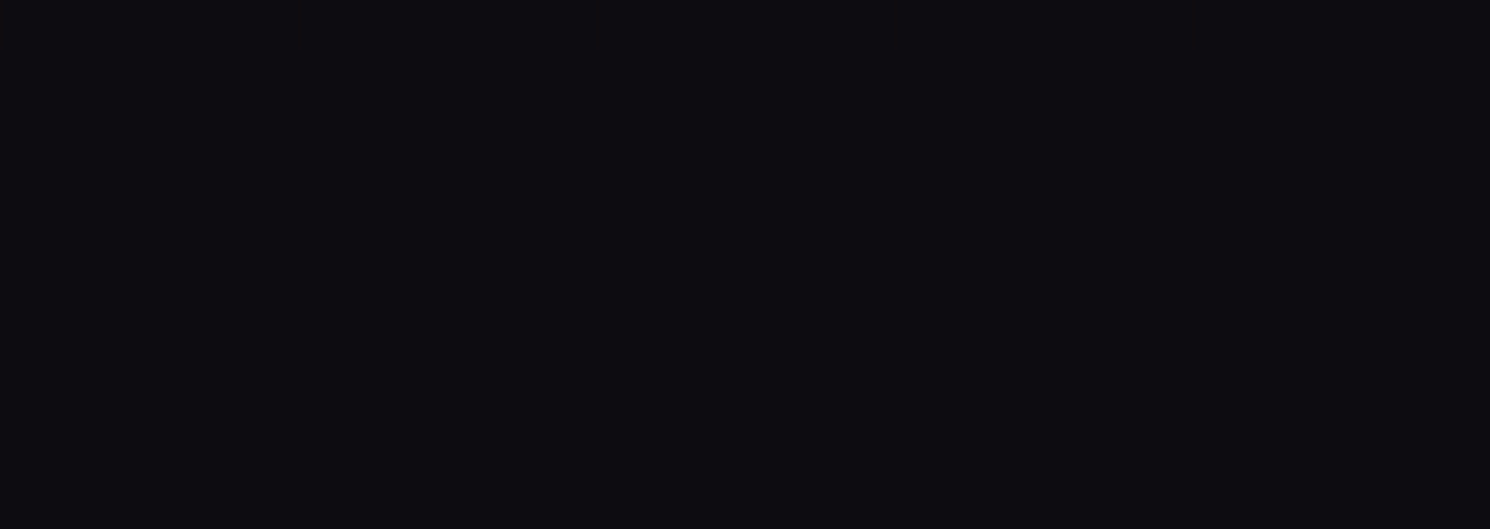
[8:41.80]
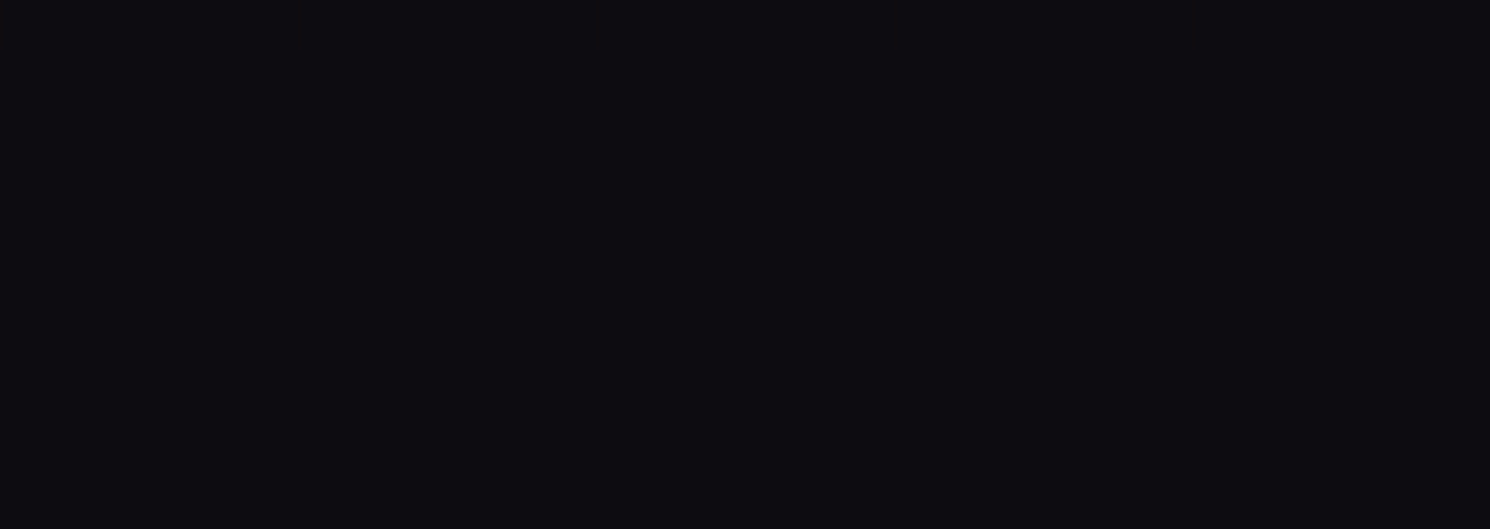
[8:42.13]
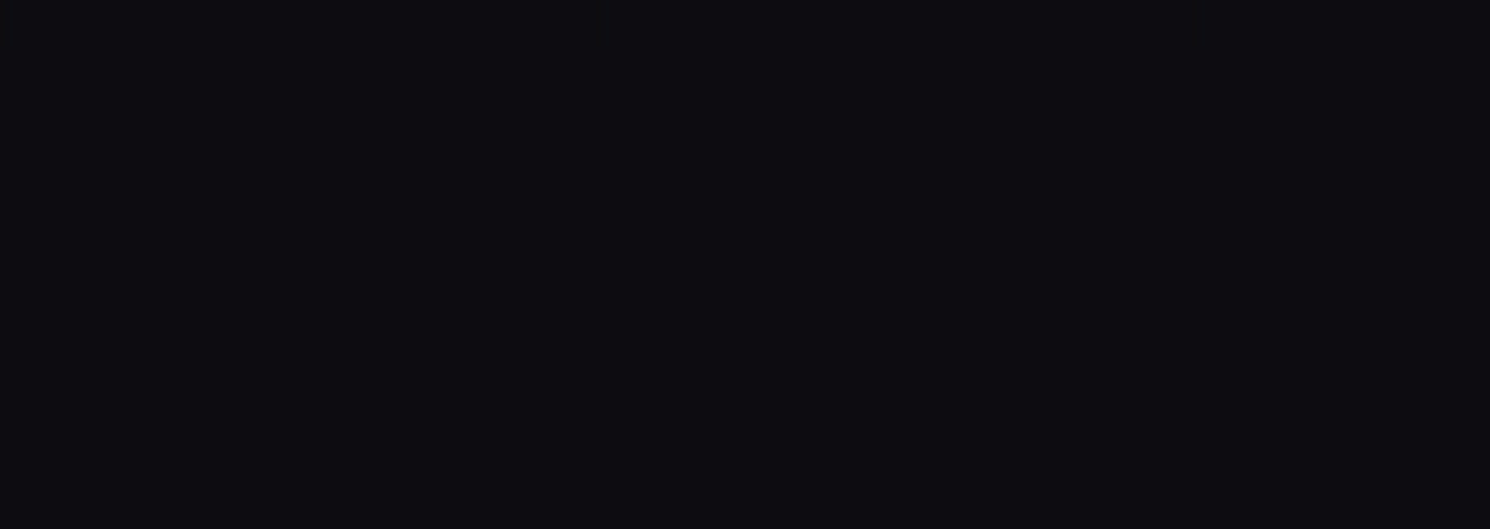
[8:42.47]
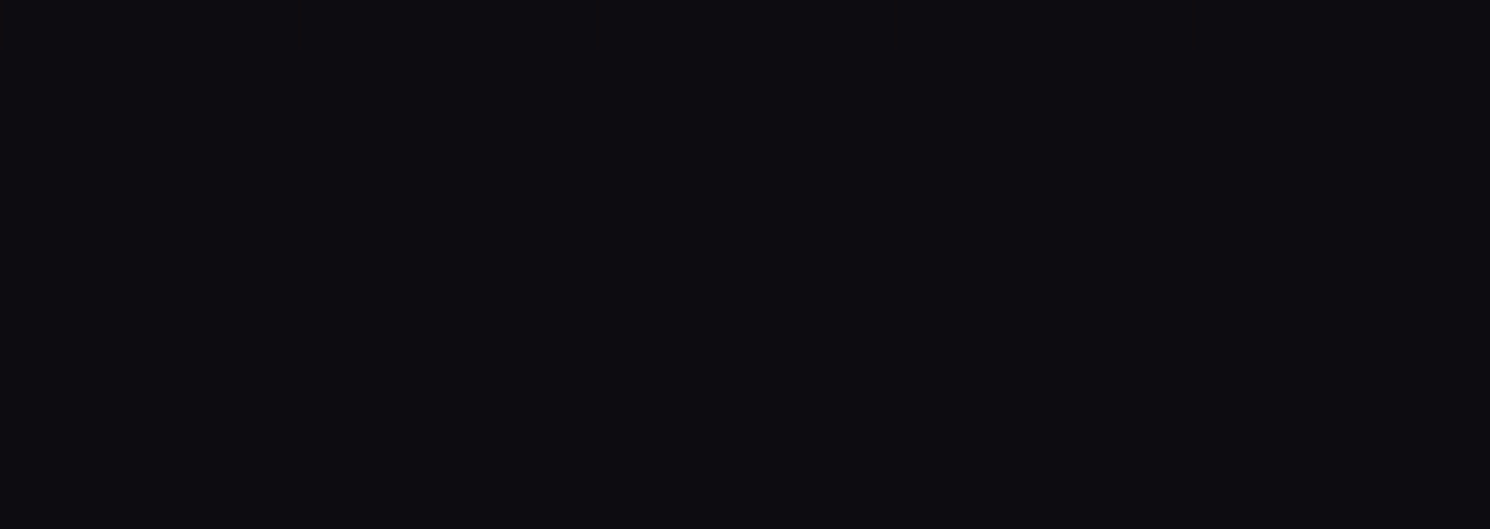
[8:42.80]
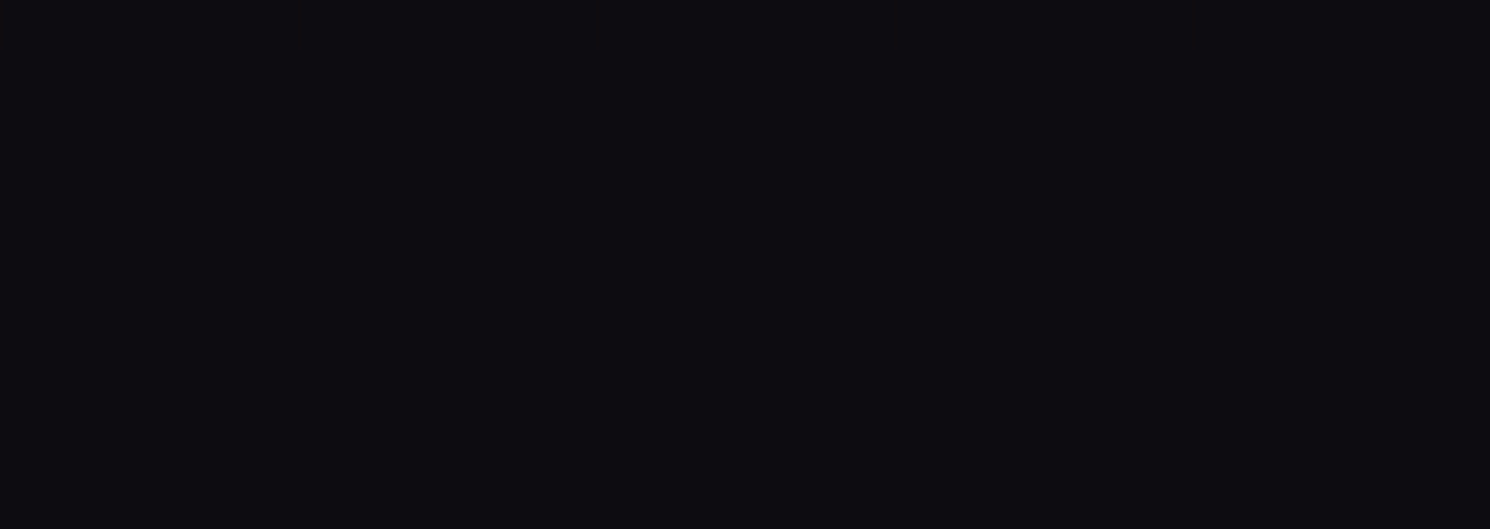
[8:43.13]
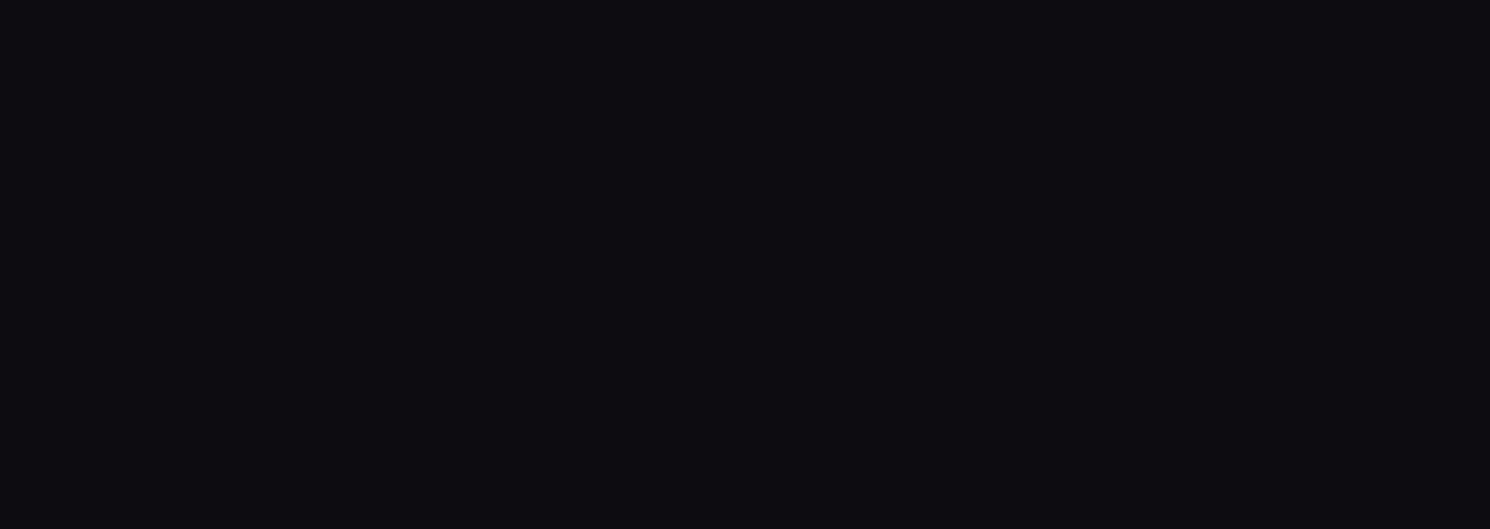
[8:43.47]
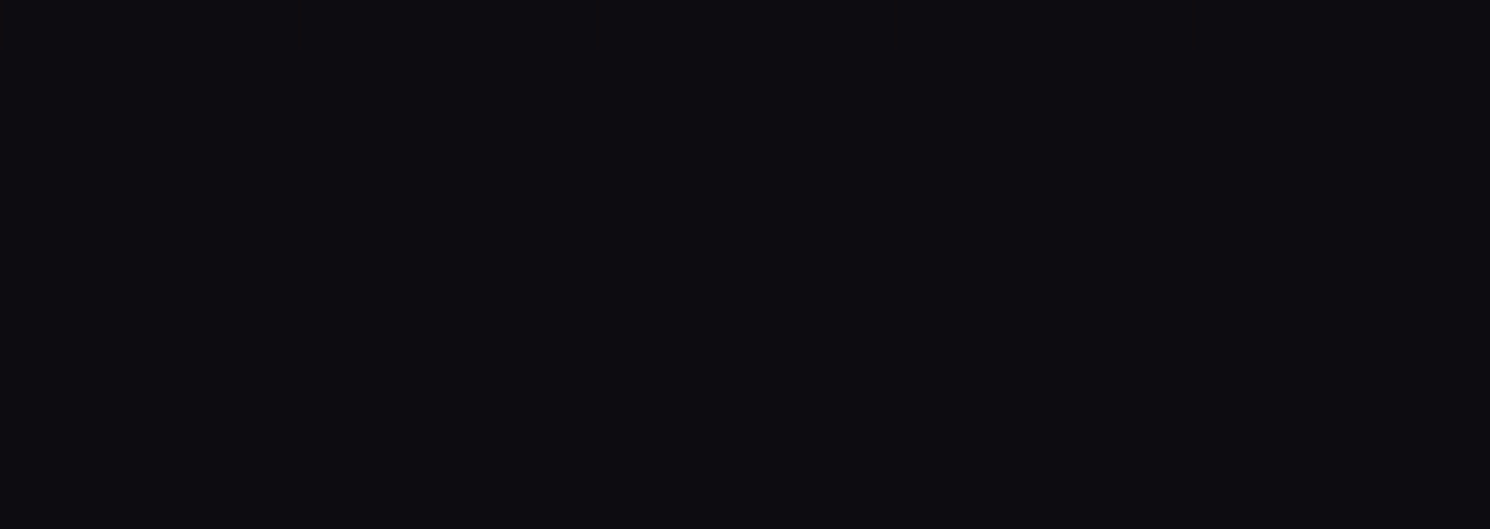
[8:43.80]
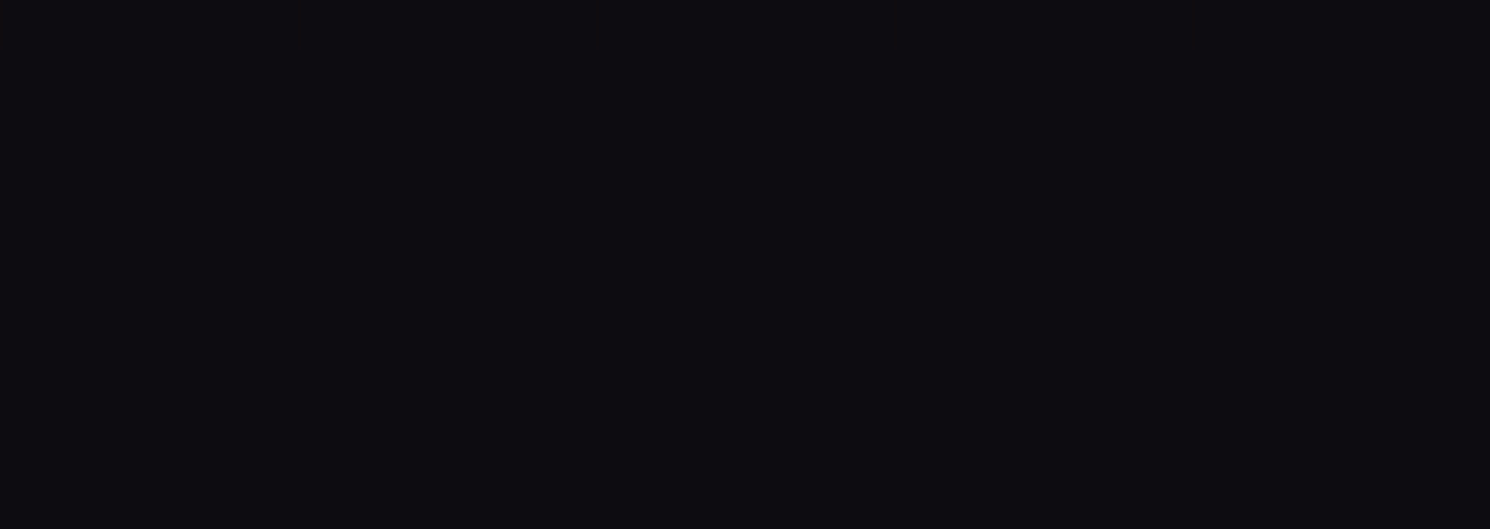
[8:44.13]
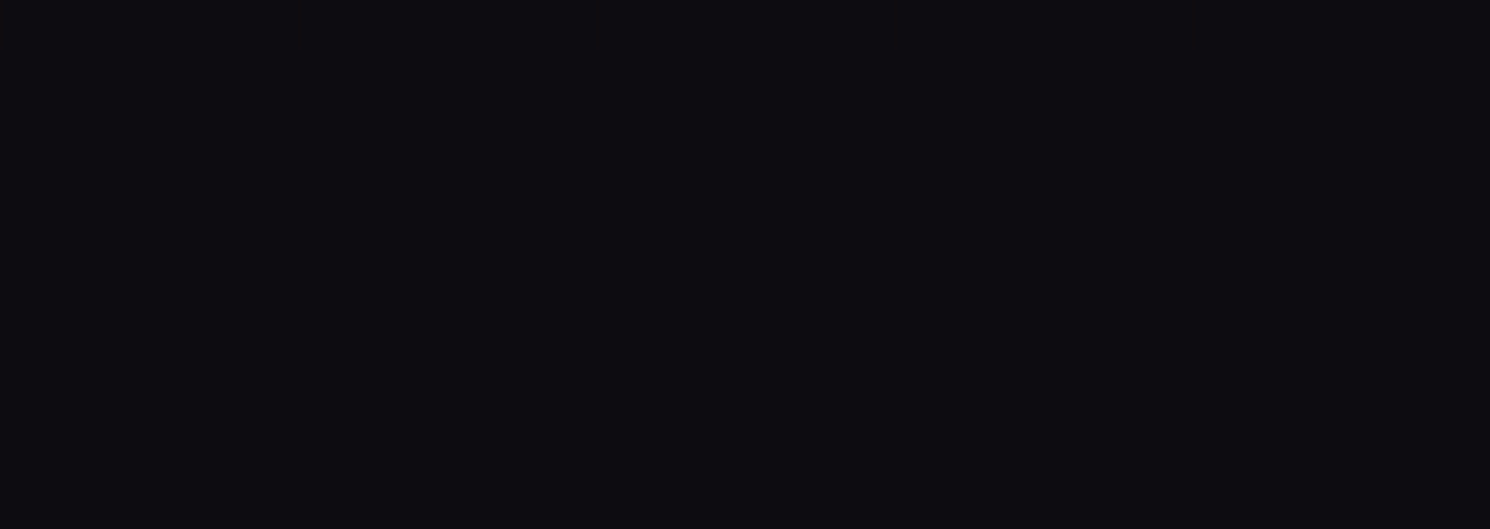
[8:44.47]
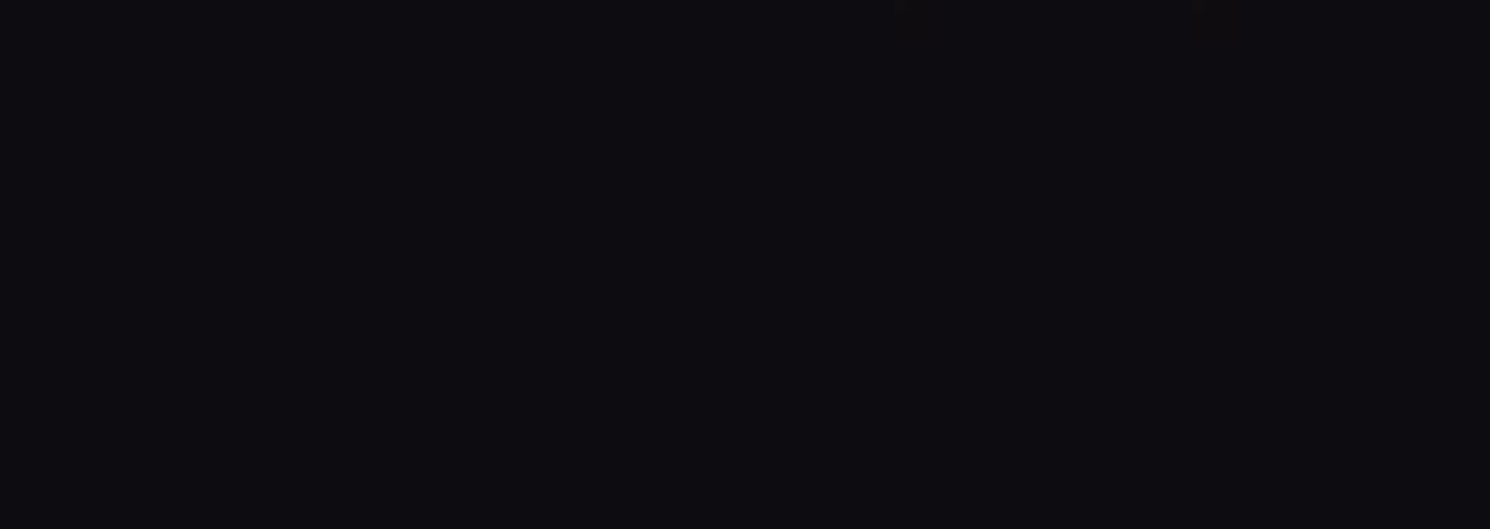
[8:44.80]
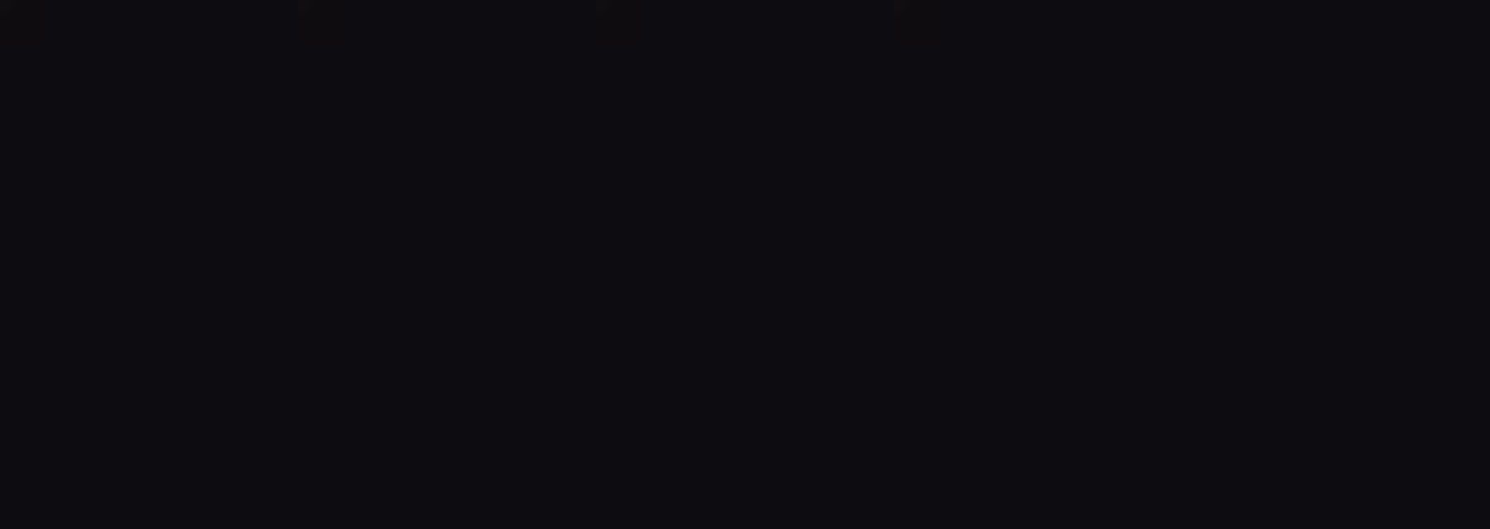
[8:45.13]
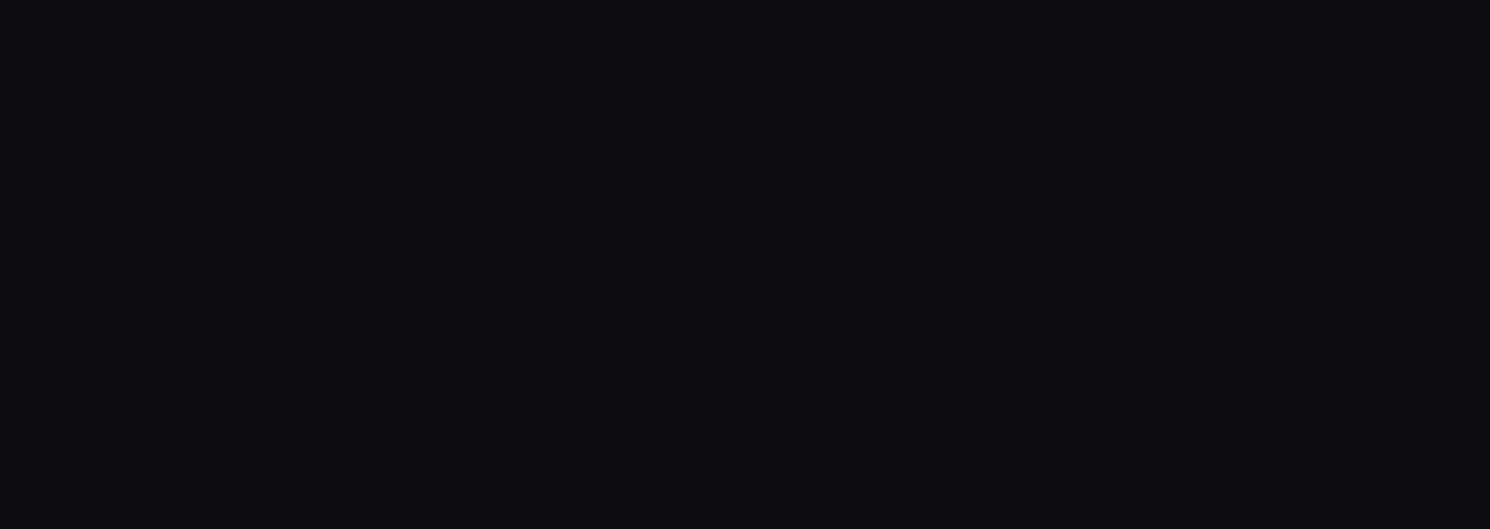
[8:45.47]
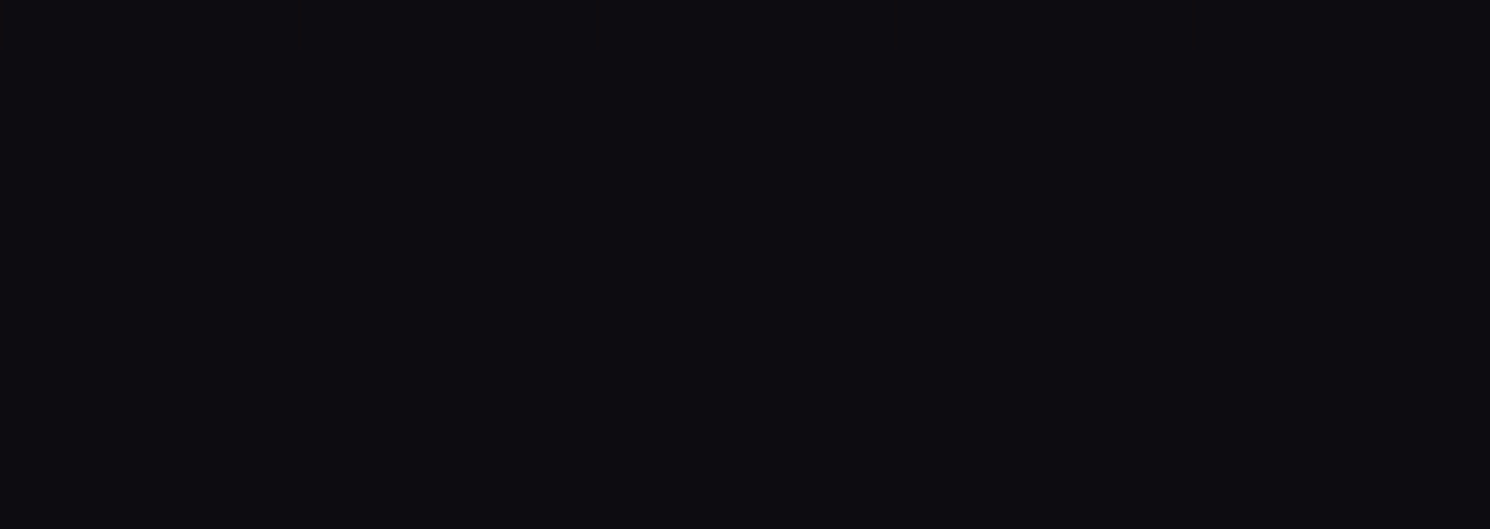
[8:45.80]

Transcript: (no speaker visible)